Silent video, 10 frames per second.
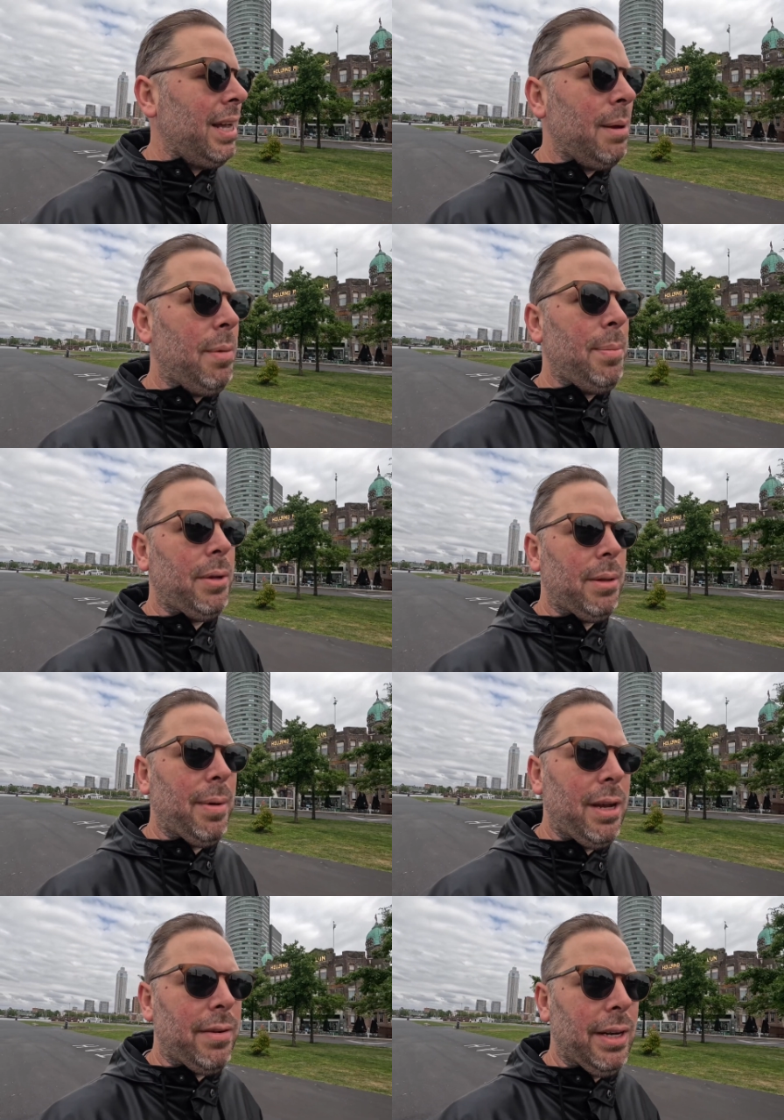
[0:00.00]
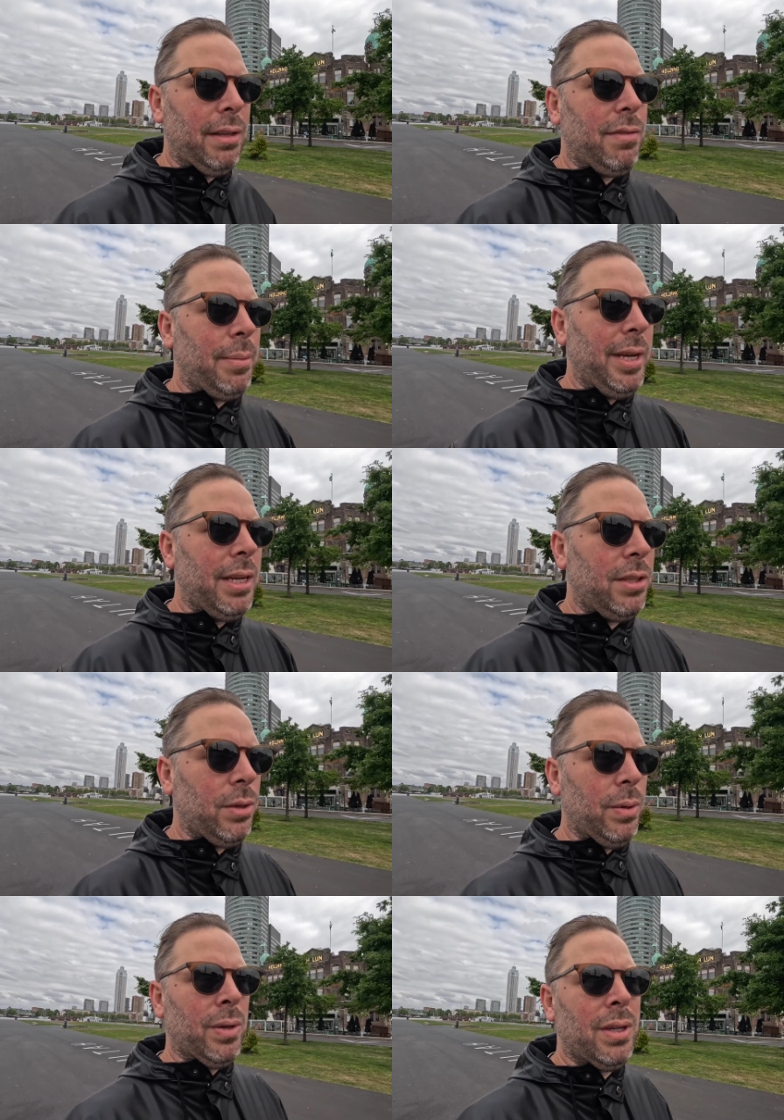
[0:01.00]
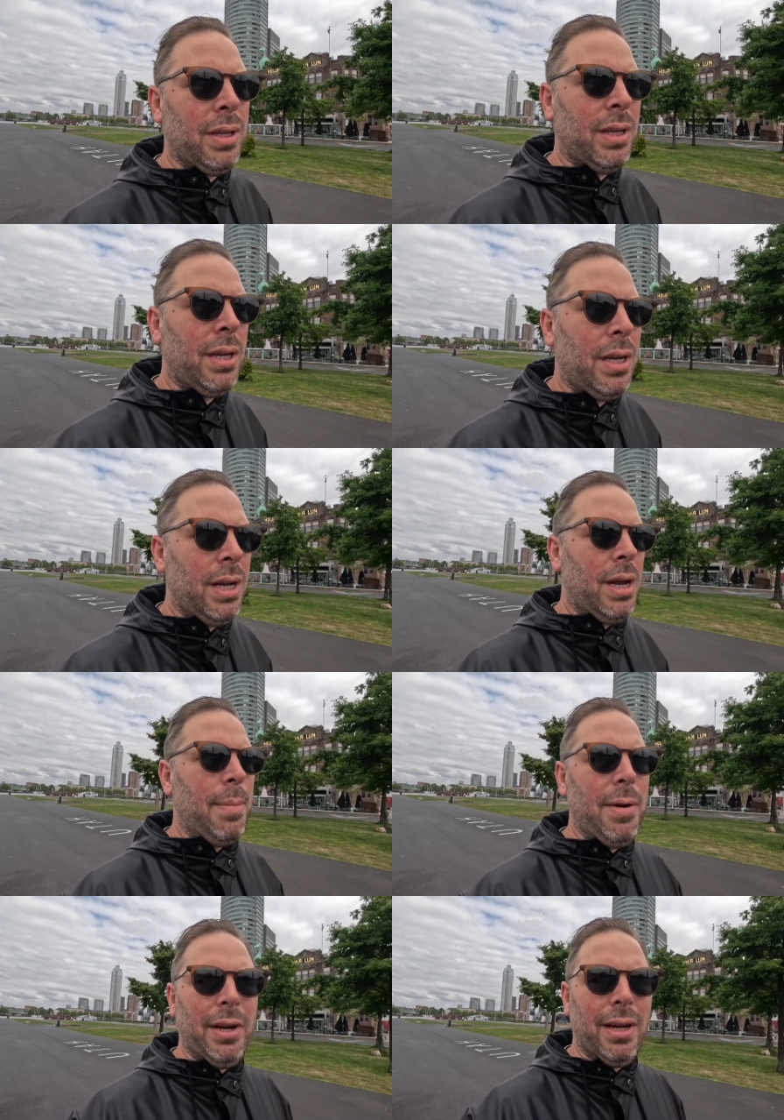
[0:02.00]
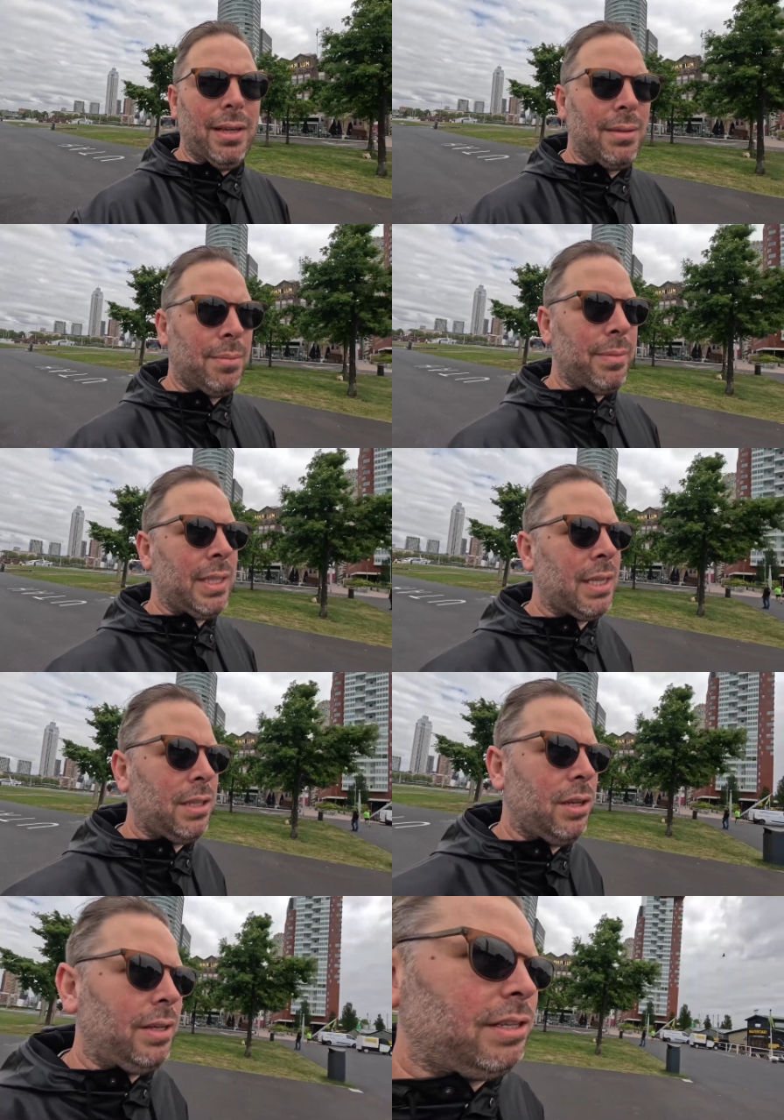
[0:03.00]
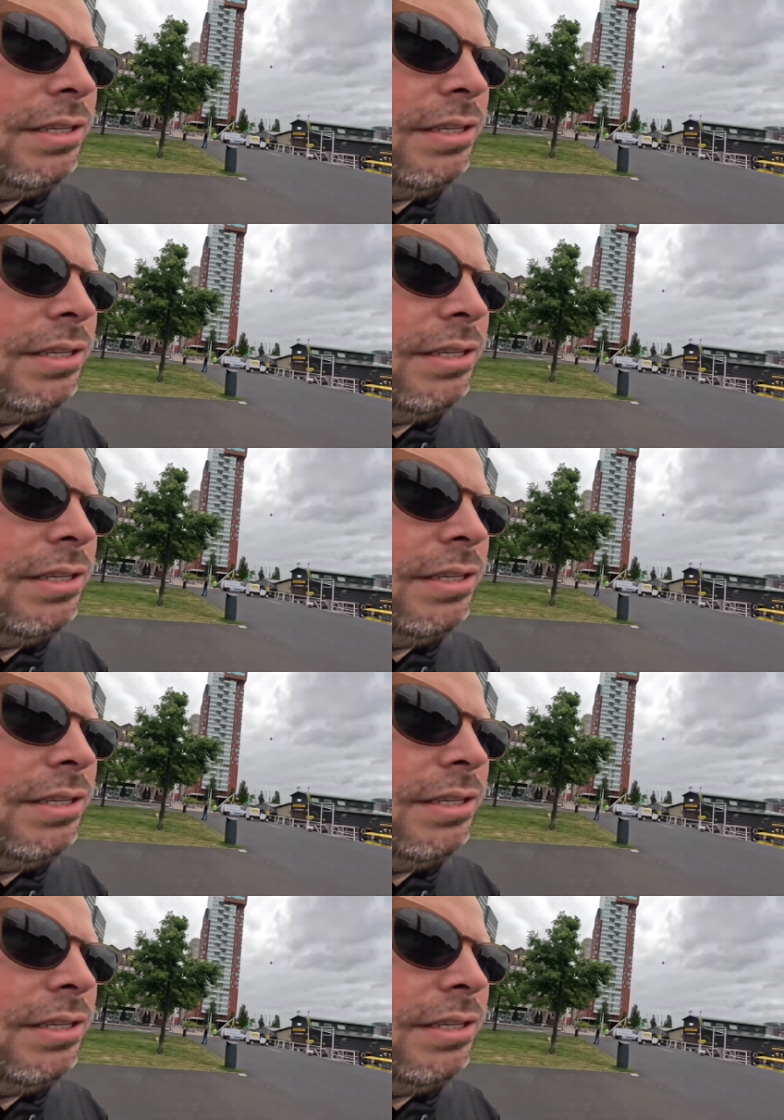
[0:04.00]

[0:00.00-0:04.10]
and people that migrated from here to America. So this